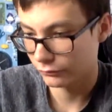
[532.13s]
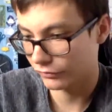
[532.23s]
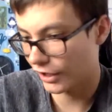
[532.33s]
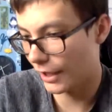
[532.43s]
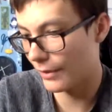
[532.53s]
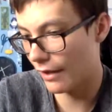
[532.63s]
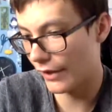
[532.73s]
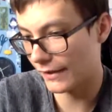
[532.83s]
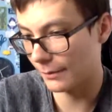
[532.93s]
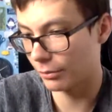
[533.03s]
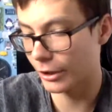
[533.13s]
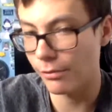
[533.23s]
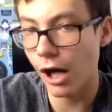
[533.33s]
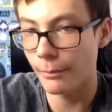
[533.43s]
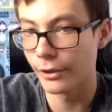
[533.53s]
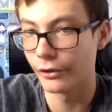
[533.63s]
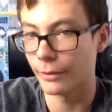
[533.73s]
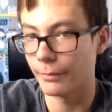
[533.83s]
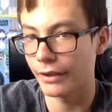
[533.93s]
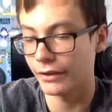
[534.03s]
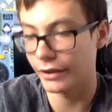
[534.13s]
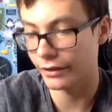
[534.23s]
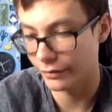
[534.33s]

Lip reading: I bet that's a pretty popular opinion.